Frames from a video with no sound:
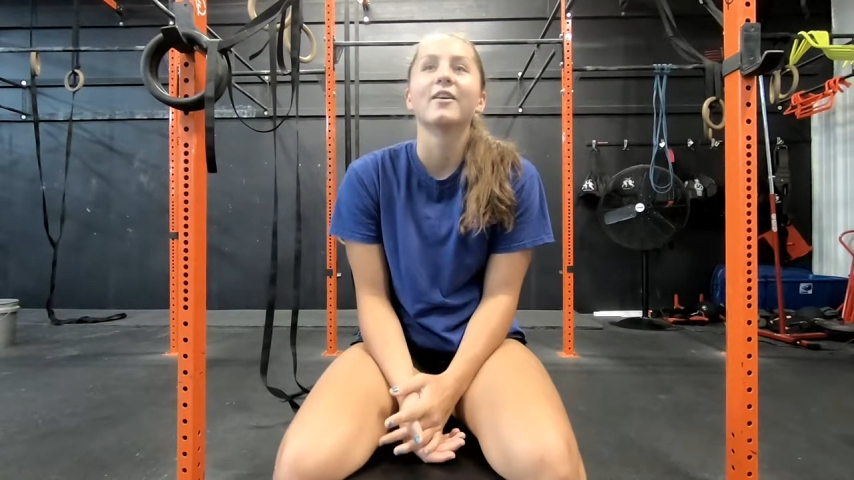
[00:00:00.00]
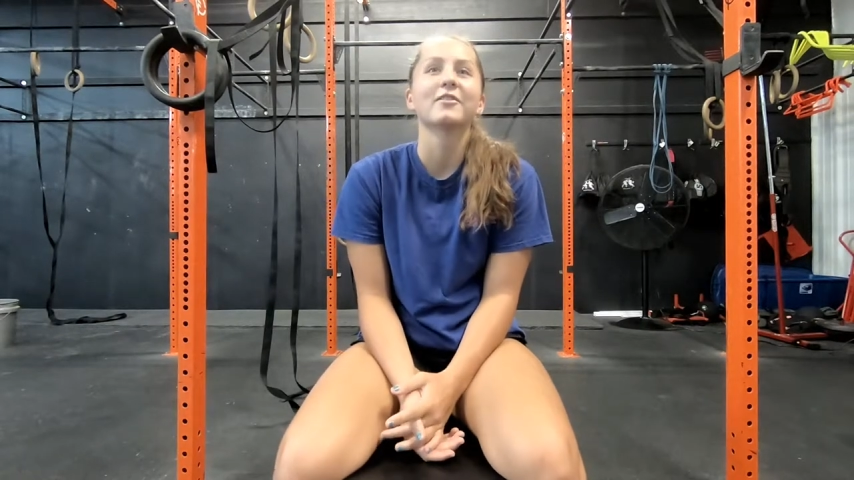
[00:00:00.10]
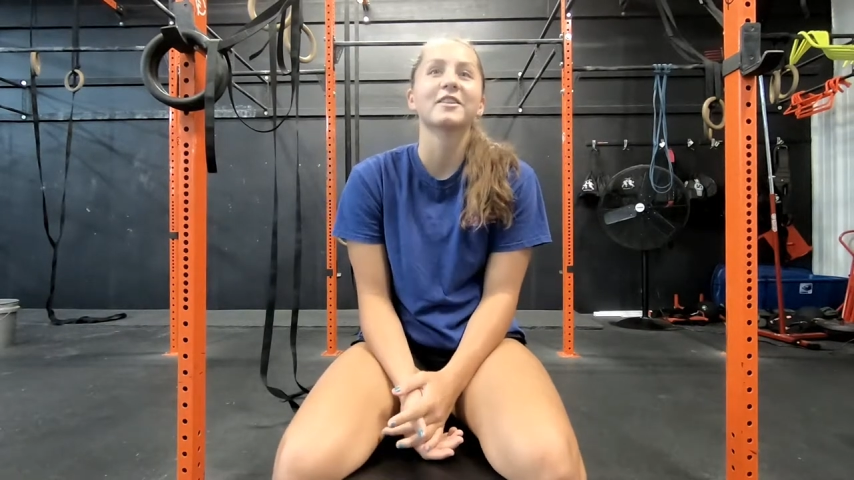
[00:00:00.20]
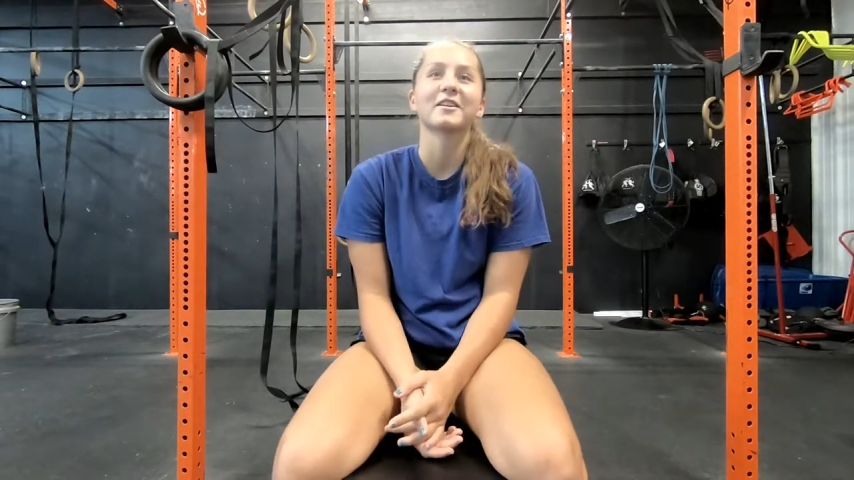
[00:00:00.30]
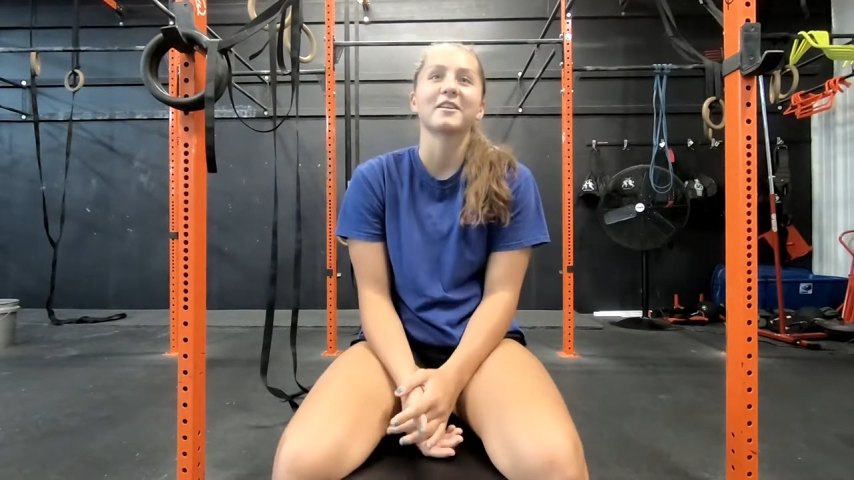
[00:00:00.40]

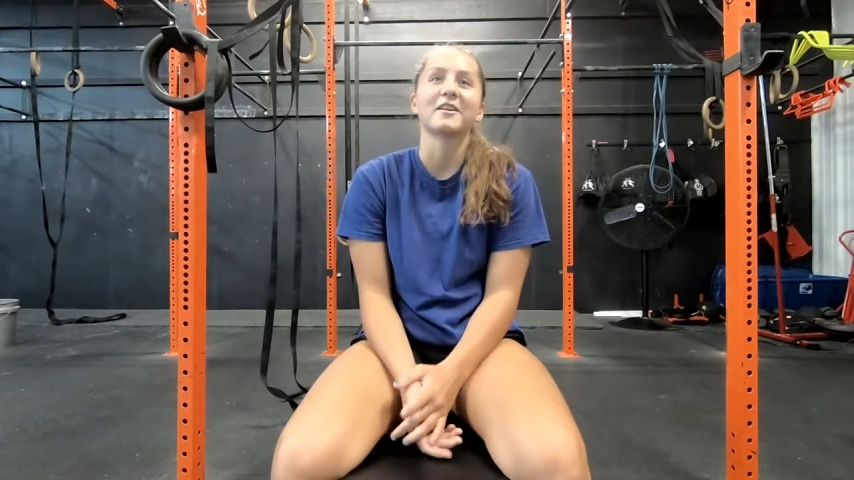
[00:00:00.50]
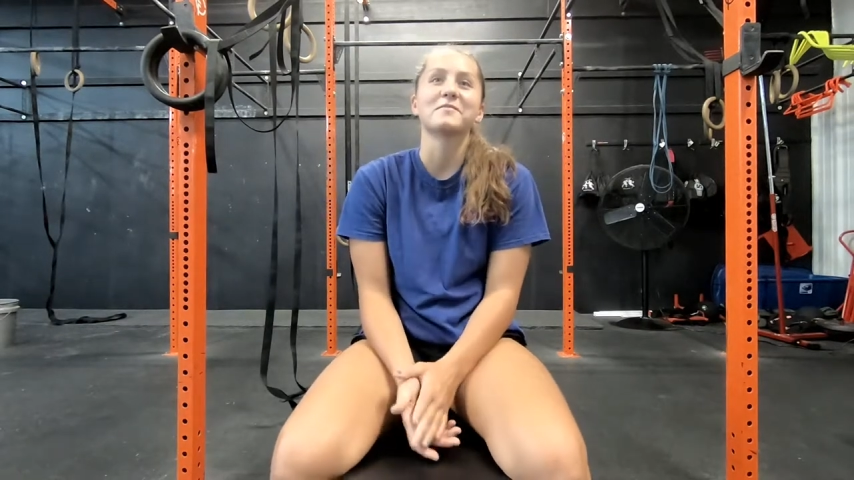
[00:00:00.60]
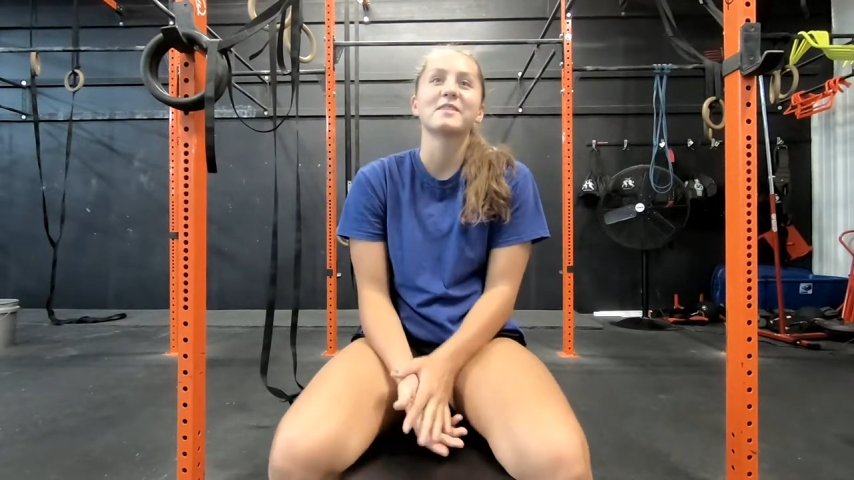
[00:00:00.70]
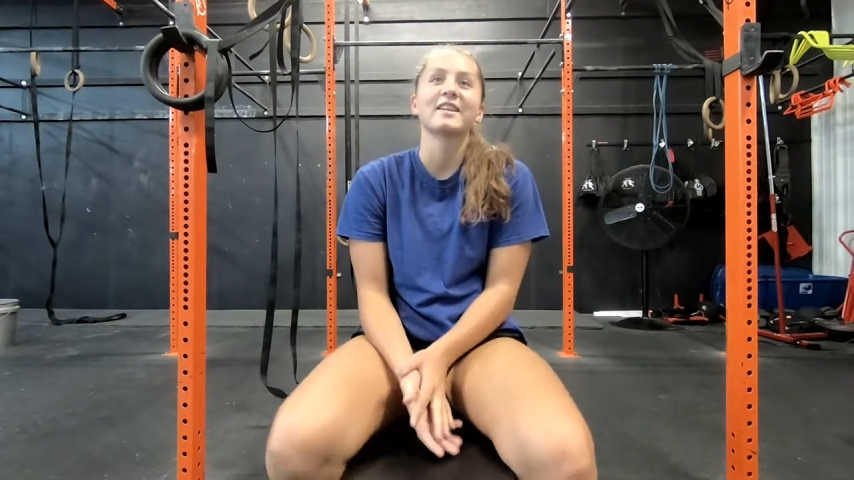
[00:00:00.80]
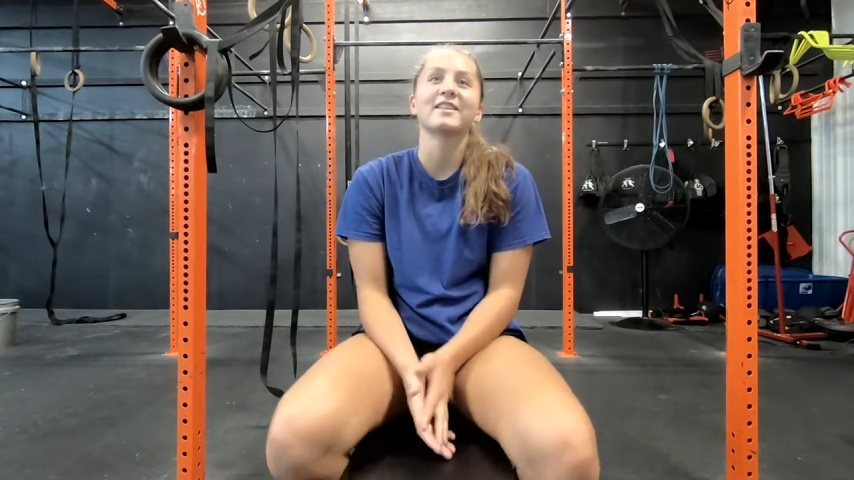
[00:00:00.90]
Really good. I
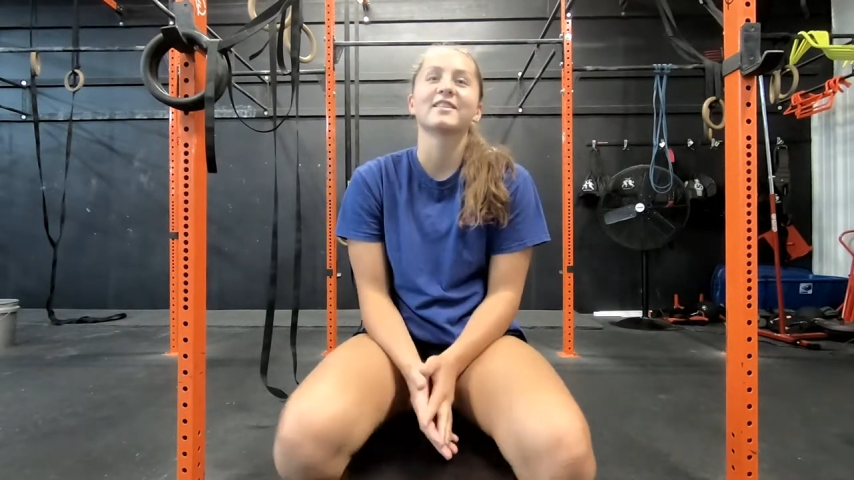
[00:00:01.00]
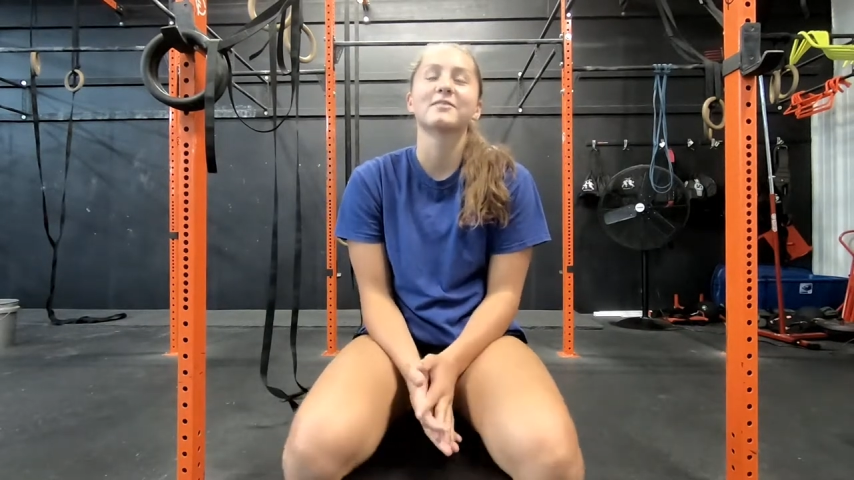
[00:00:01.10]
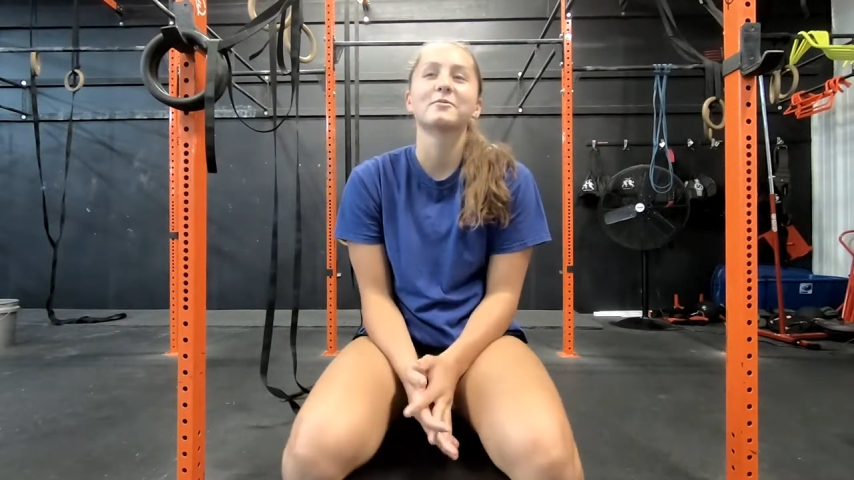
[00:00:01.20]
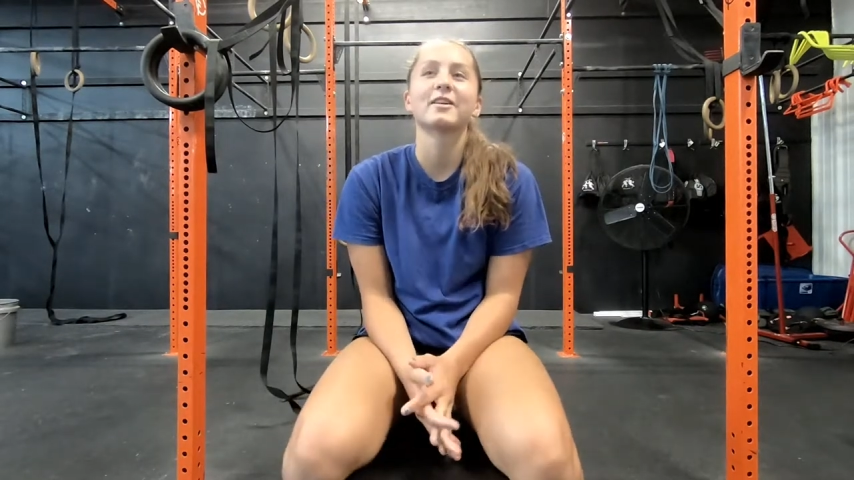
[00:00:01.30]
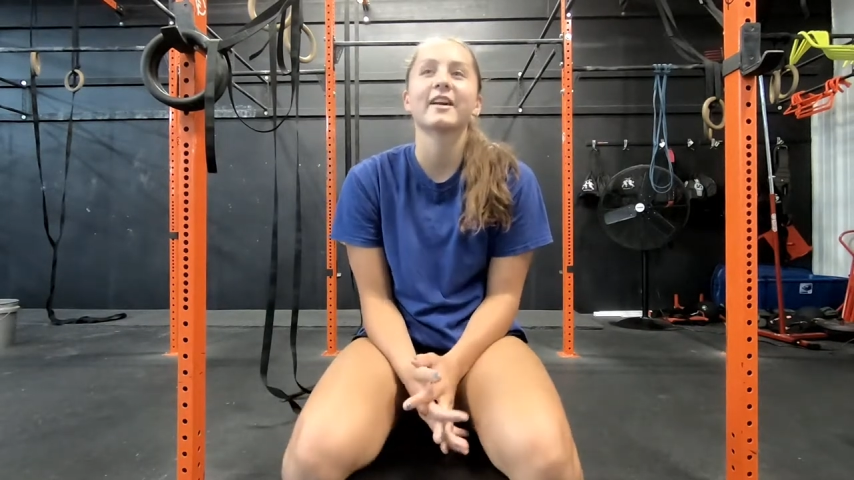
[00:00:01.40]
mean,
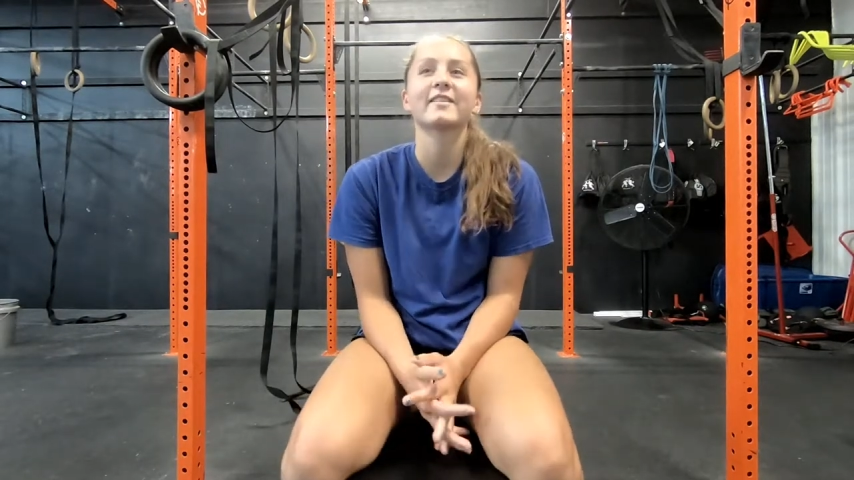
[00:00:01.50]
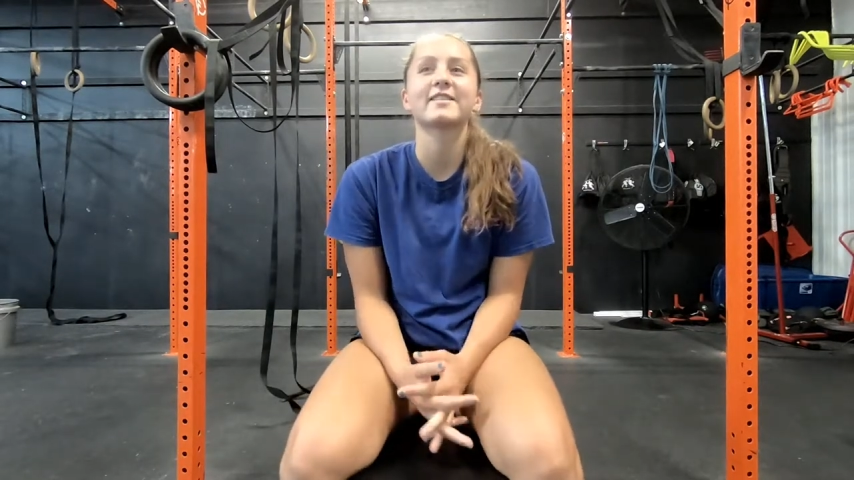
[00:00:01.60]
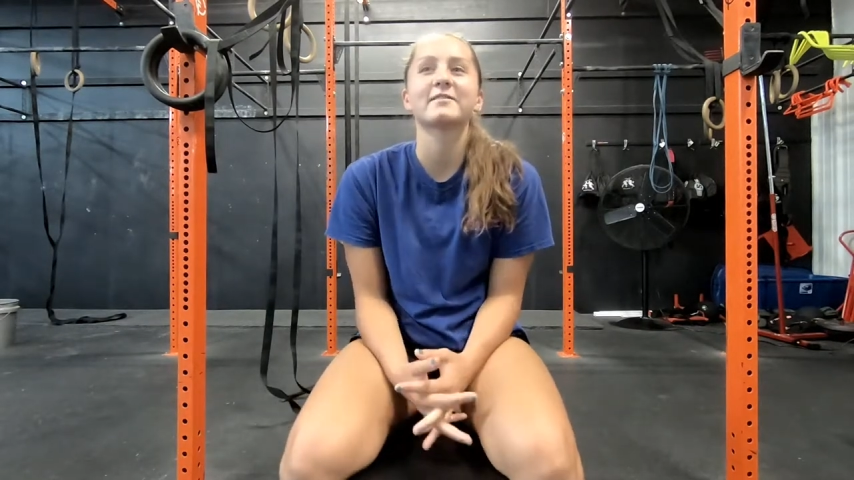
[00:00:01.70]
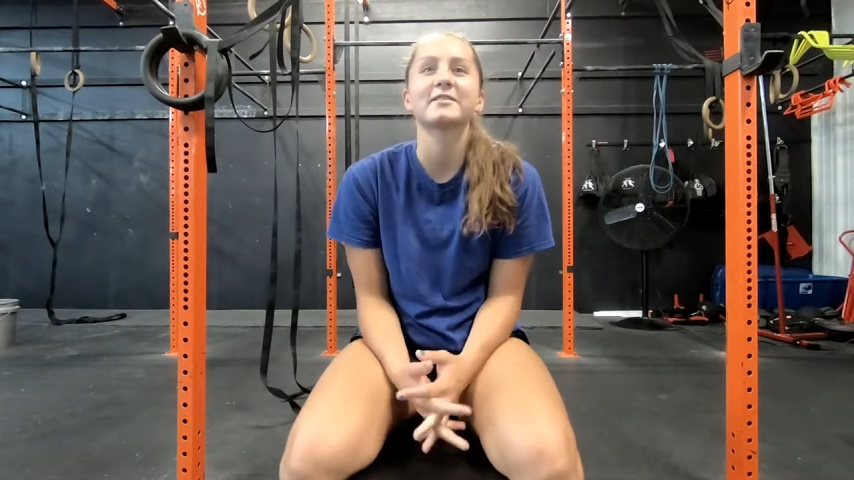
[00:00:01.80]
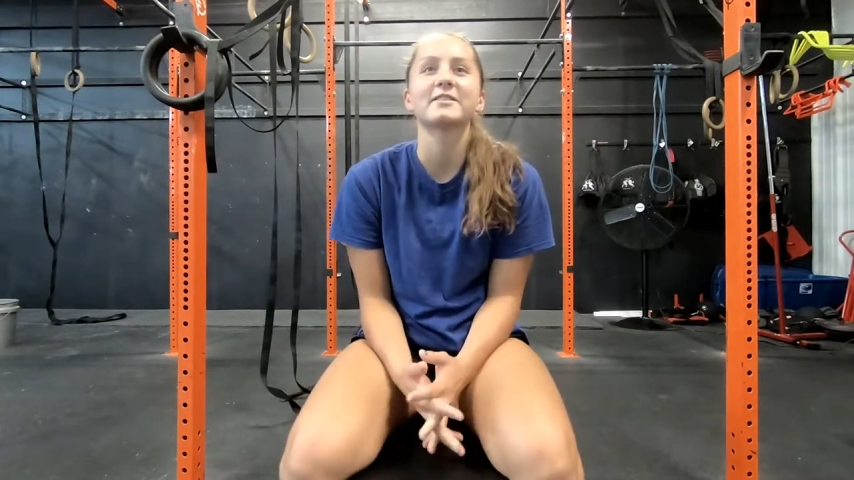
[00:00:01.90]
the workouts
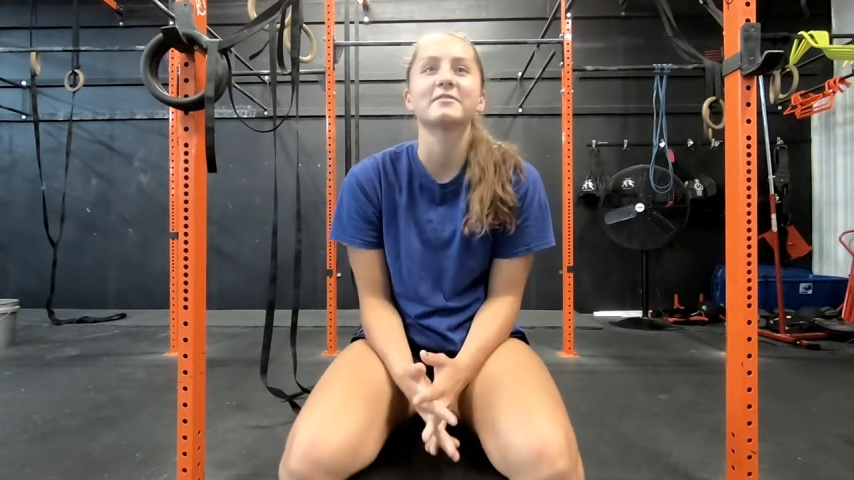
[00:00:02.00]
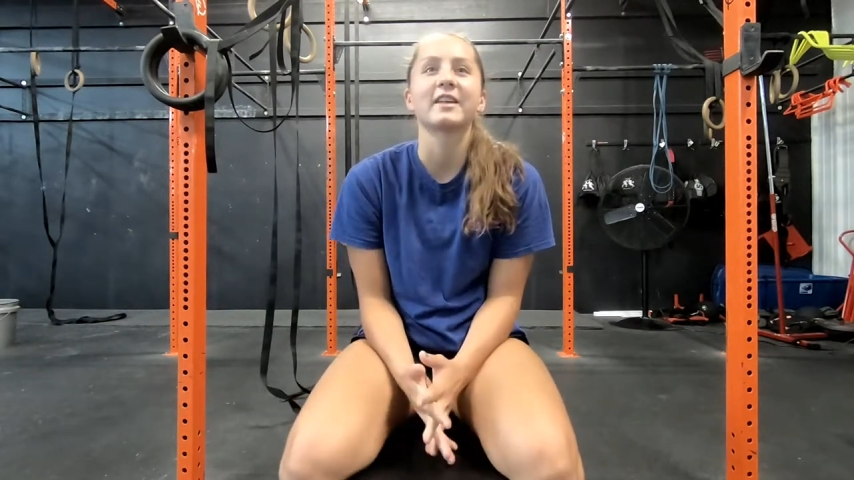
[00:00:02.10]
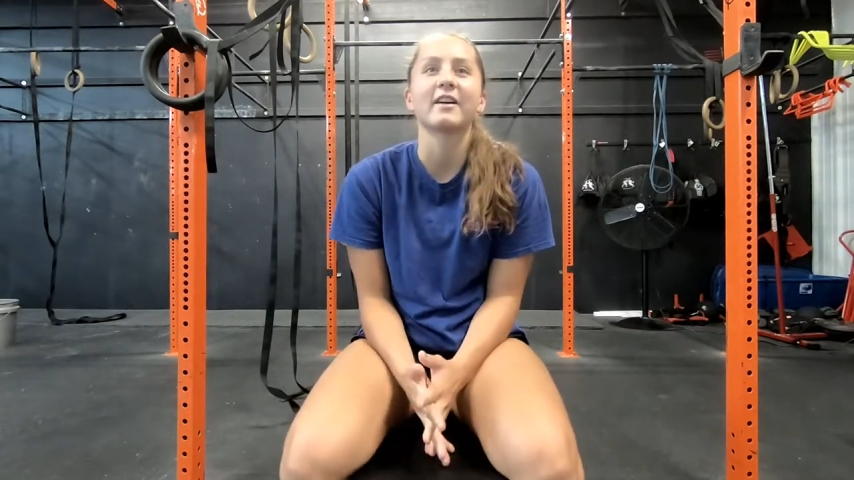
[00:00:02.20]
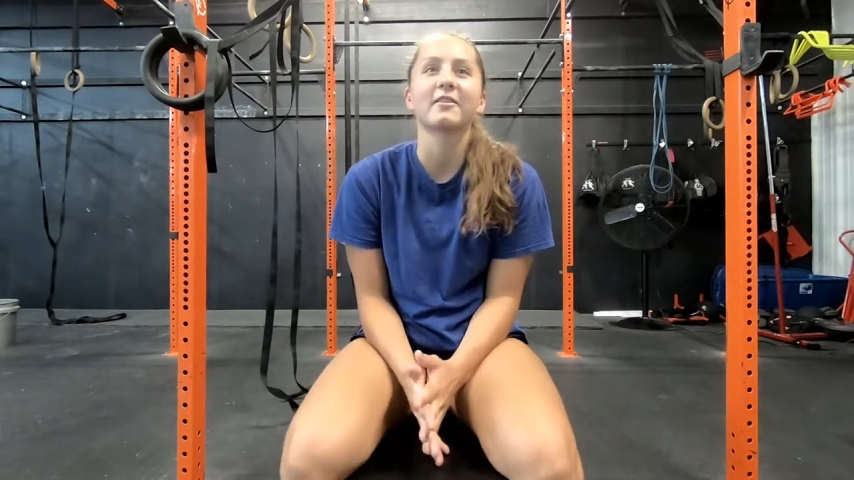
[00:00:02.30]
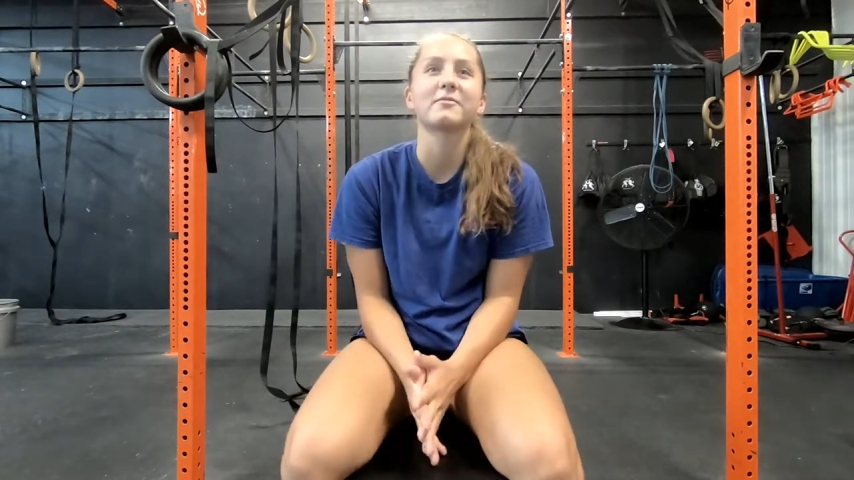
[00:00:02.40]
that we do now